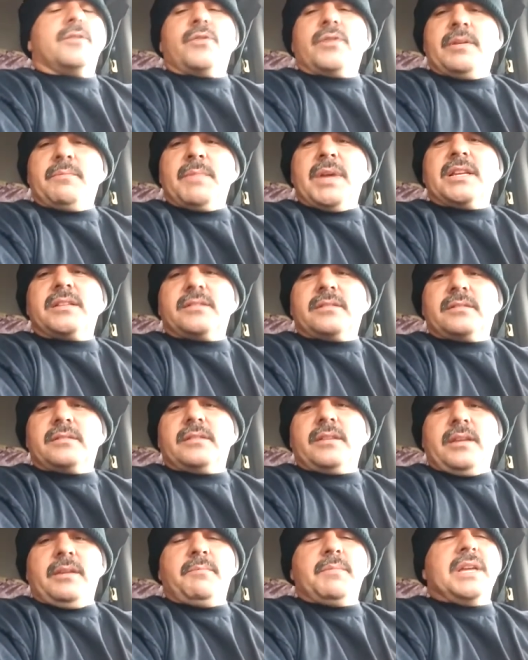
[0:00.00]
he
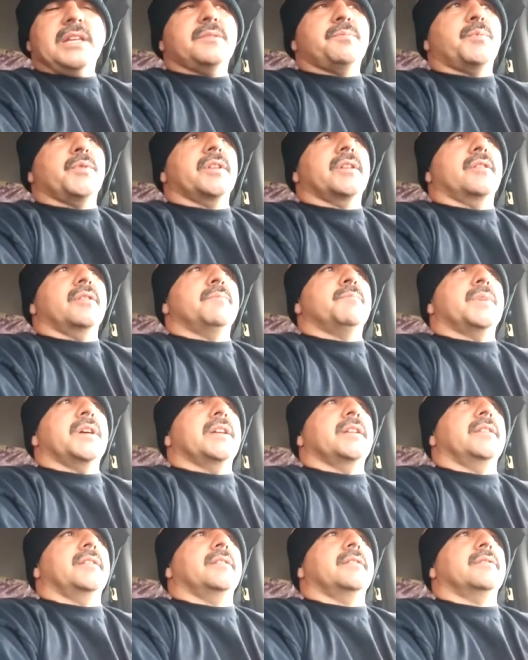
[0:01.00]
makes pretty good
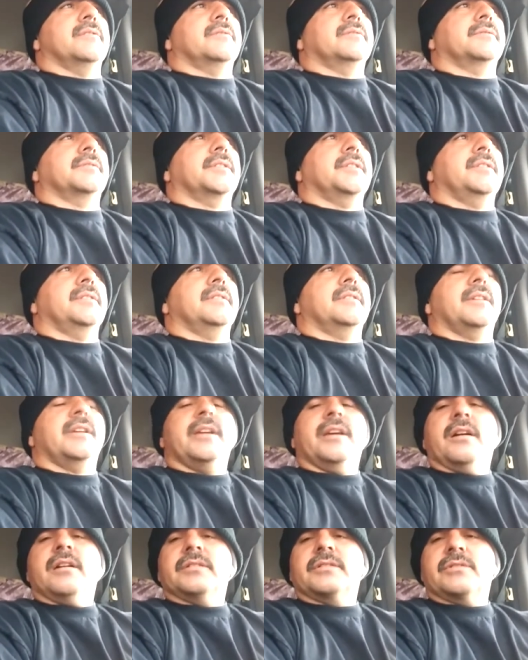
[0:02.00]
money.
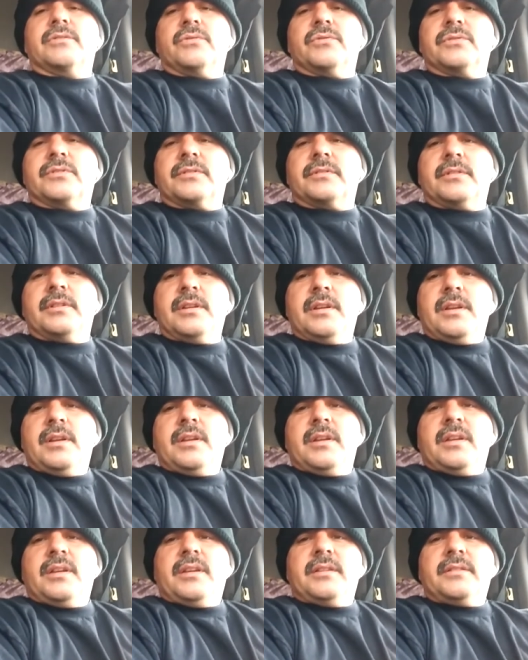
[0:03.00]
He hustles.
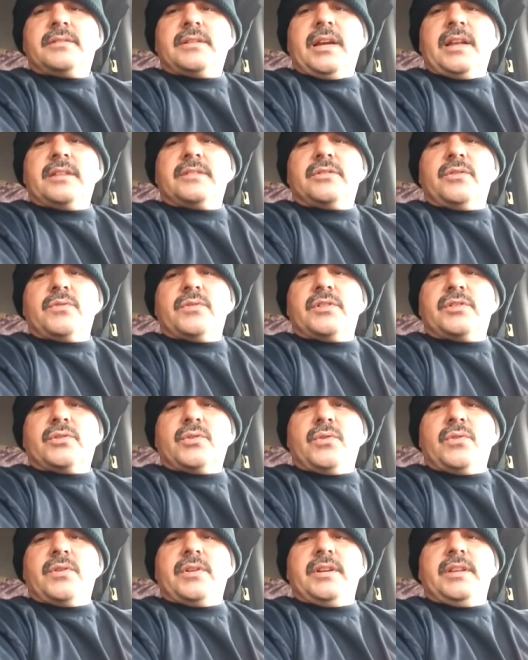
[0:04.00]
He's got his own
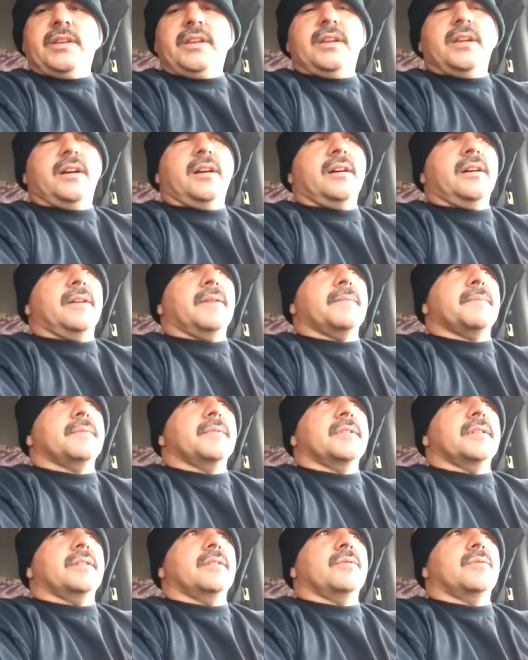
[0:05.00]
authority. He
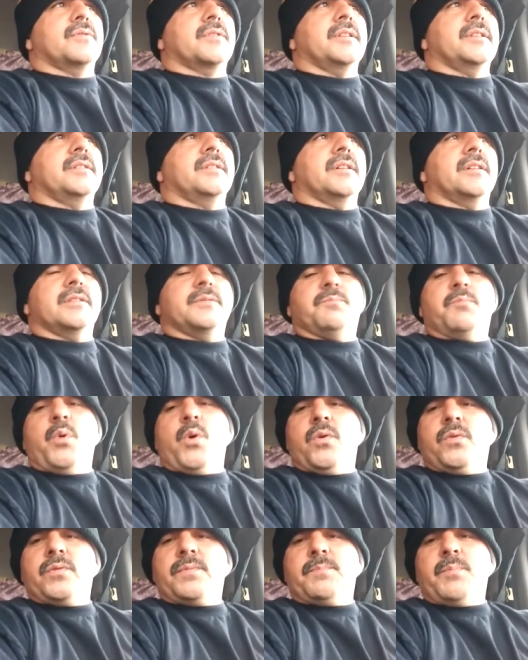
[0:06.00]
does
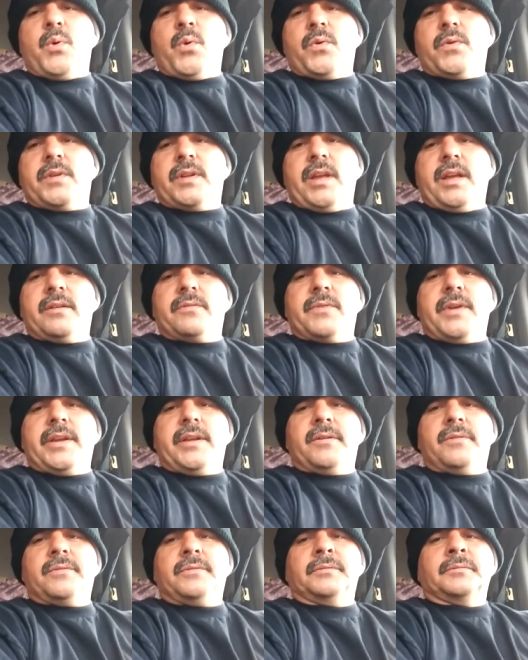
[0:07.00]
both port and
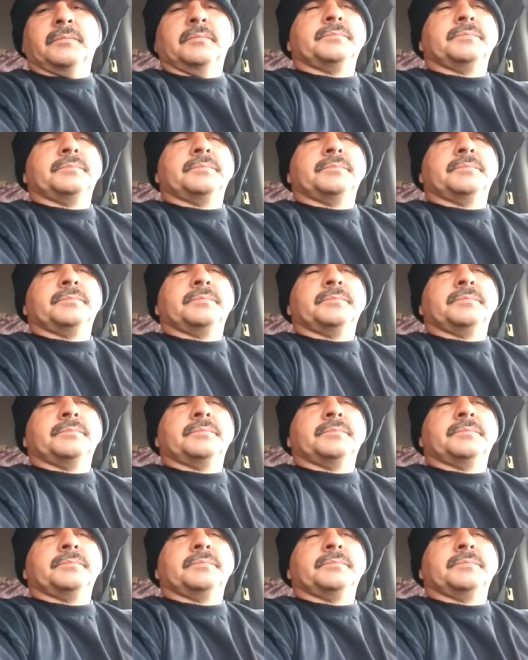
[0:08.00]
rail.